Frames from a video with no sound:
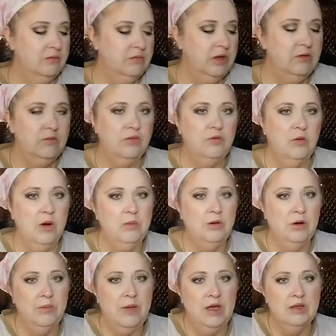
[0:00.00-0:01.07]
Even before I
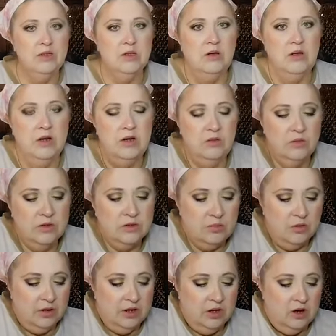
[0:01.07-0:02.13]
put a mask on, it was
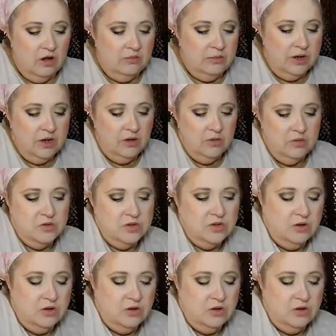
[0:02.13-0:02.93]
pulling it off my nose.